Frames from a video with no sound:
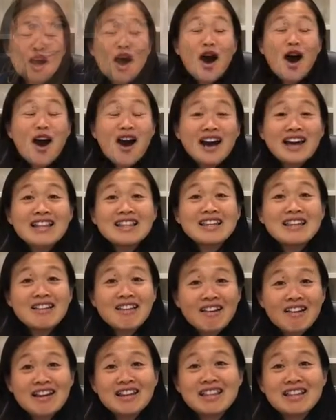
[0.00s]
Highly,
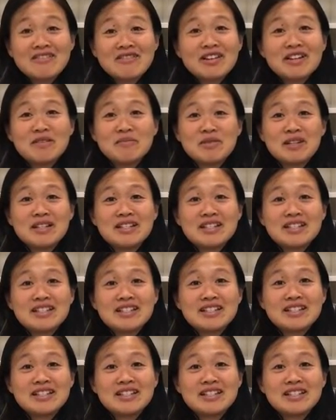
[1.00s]
highly recommend it.